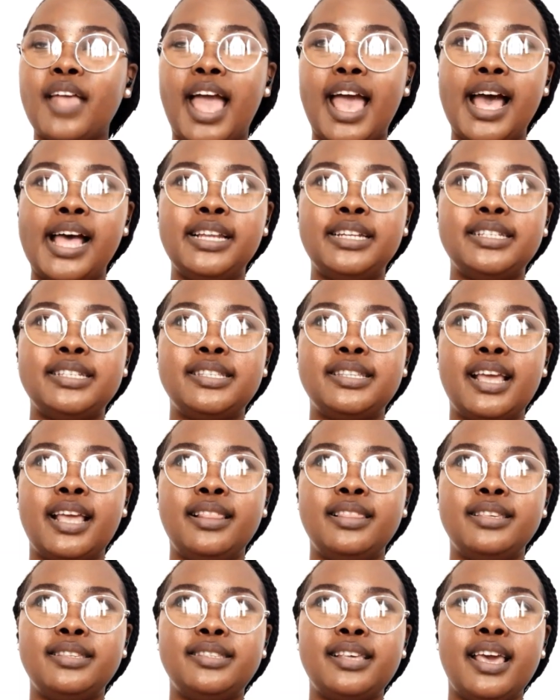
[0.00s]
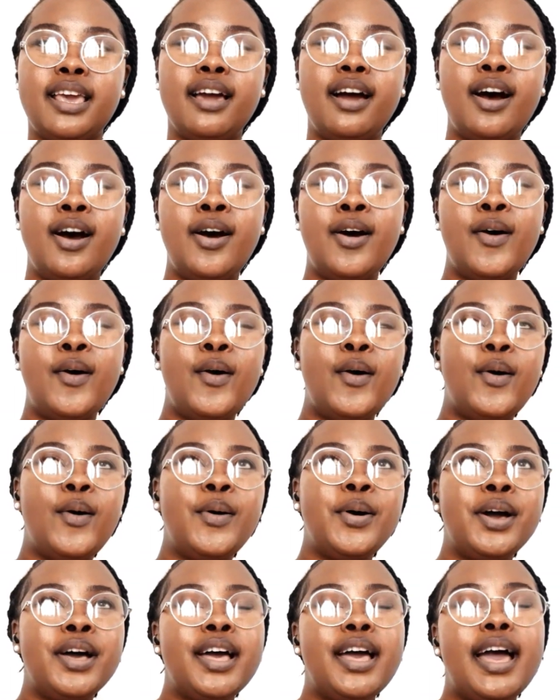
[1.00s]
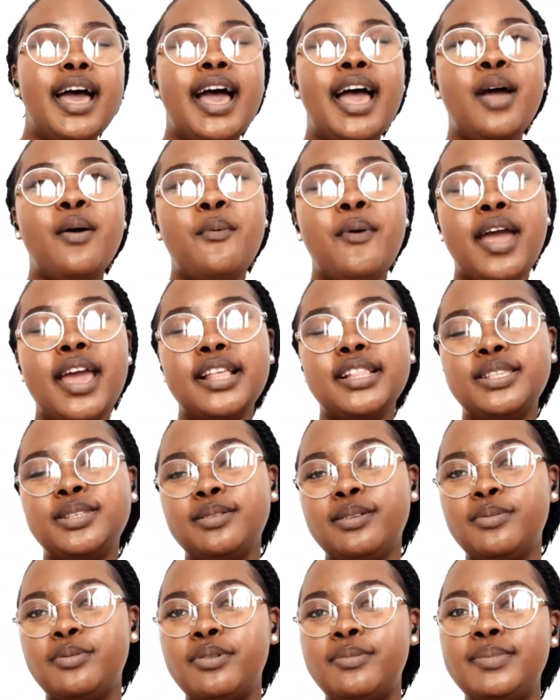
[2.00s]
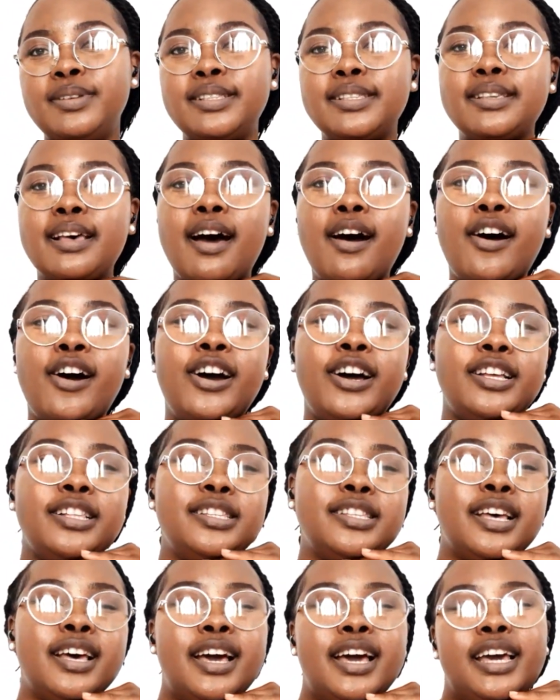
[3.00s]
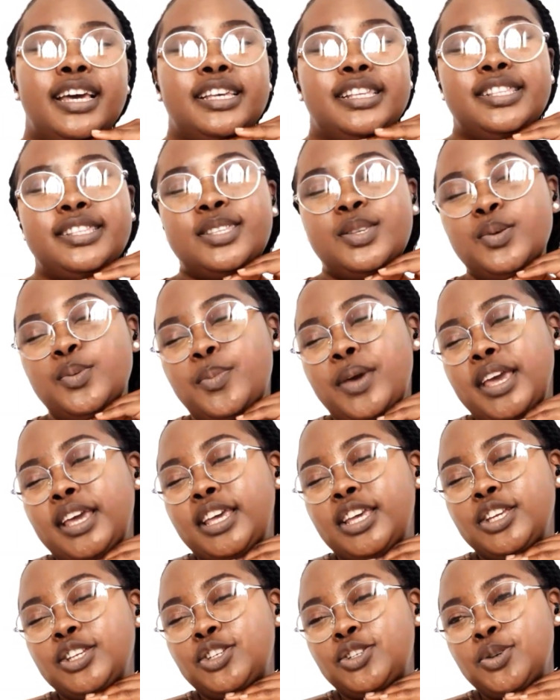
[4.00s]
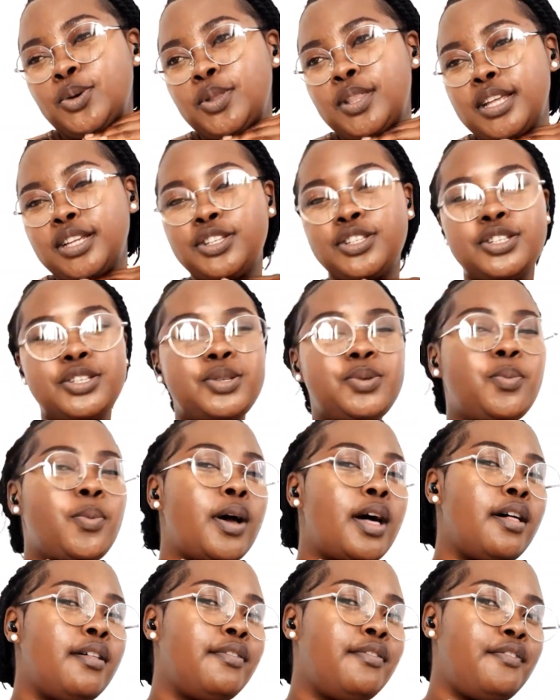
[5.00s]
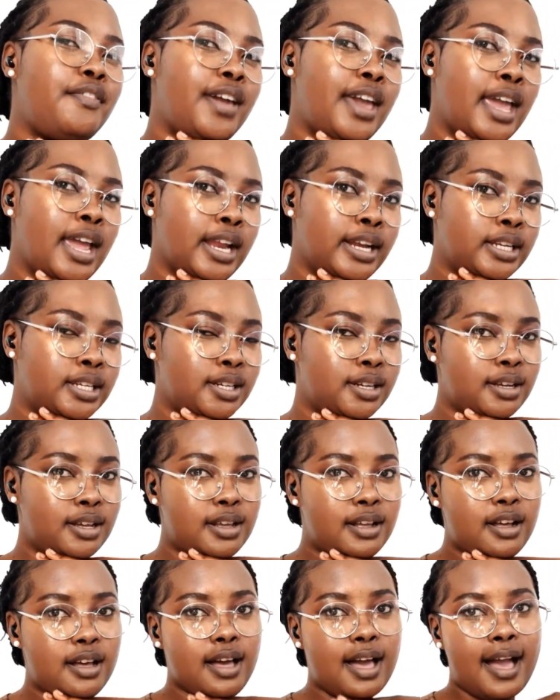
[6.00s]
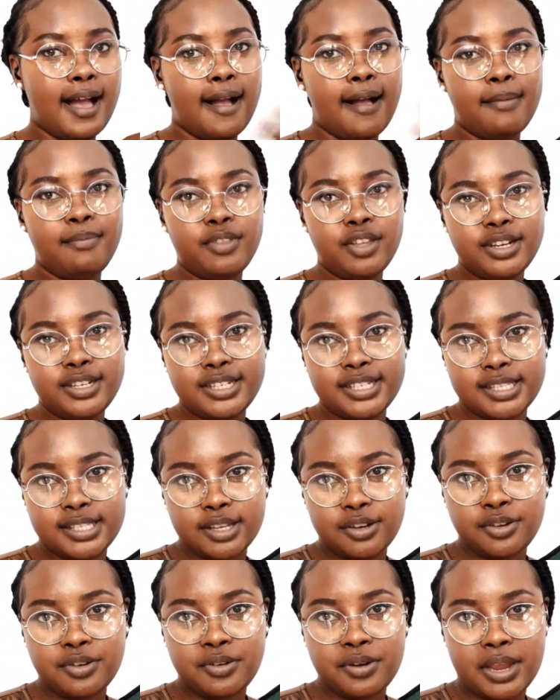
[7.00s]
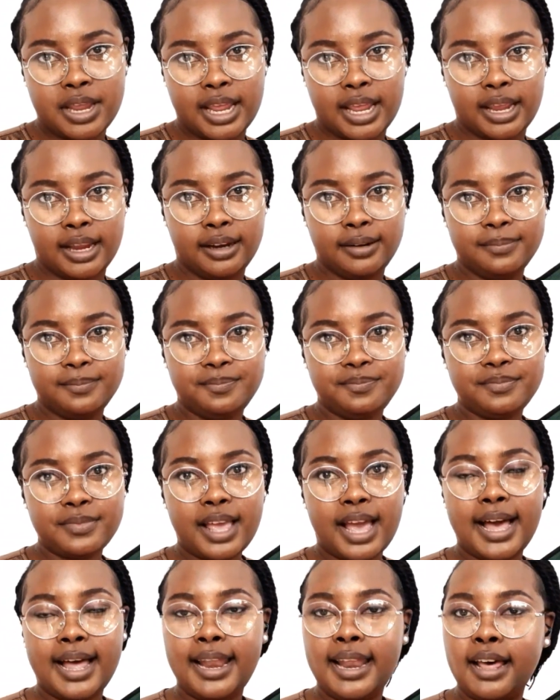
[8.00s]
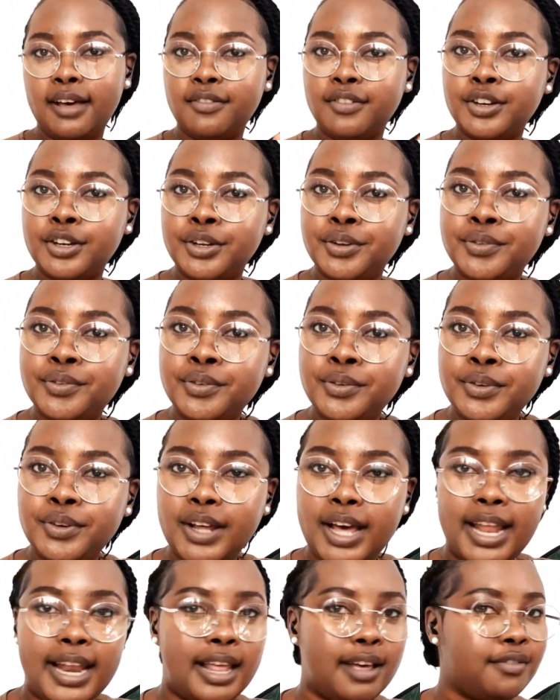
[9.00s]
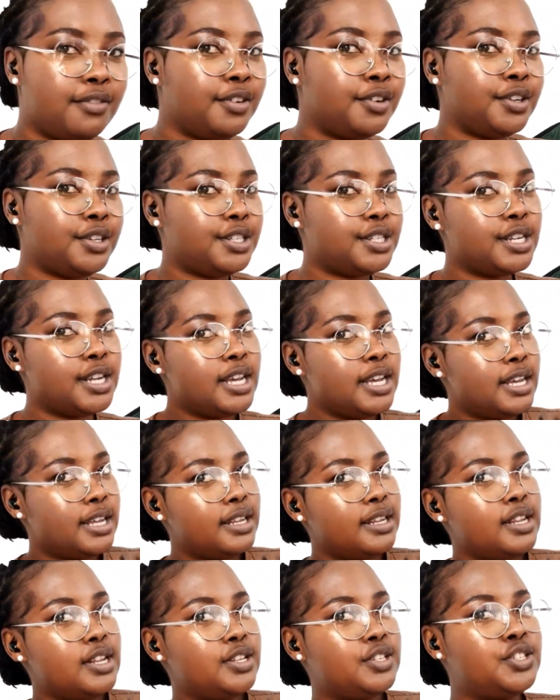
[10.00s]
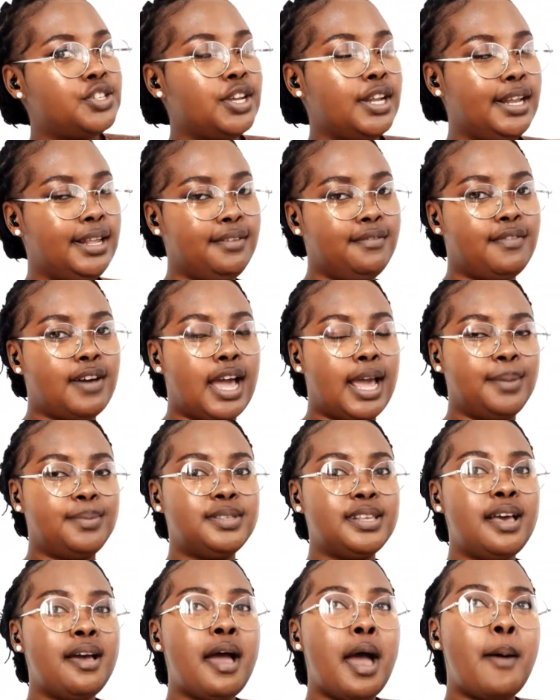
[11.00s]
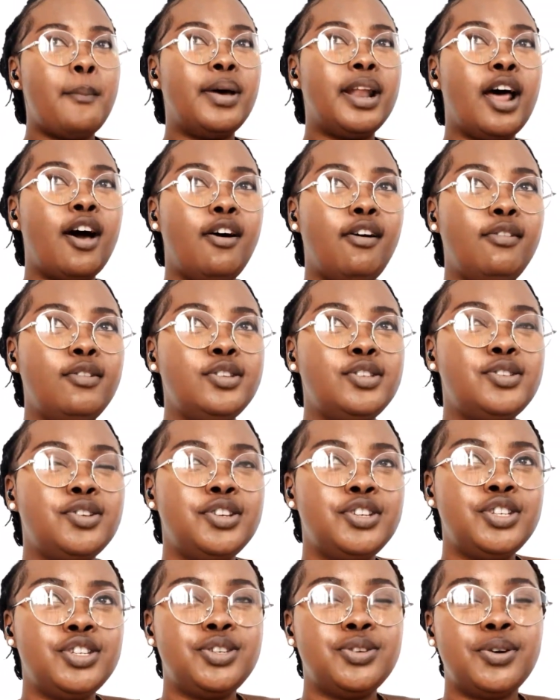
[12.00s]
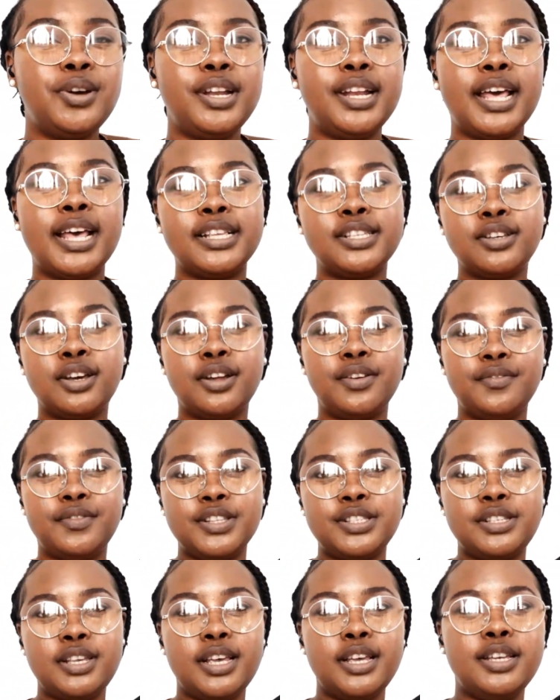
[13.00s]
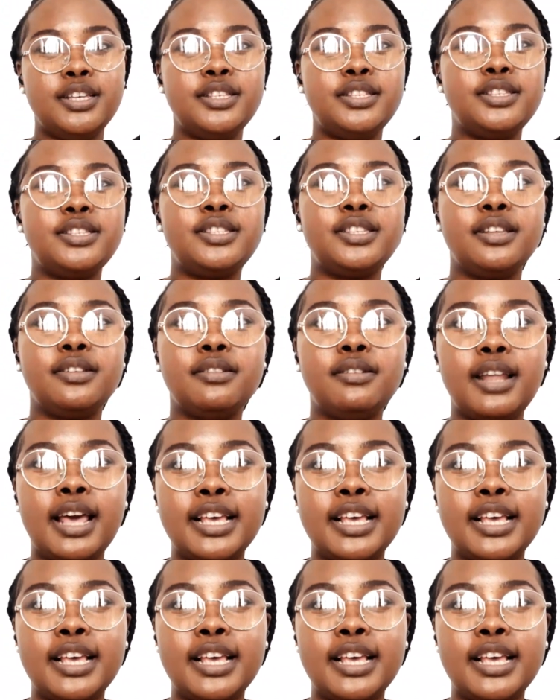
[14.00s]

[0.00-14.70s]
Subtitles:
I understand. They say, oh, a way to a woman's heart is to making sure that she's well fed. I'm not disagreeing. I love good food. I love good chilling vibes. But I also enjoy nice conversations,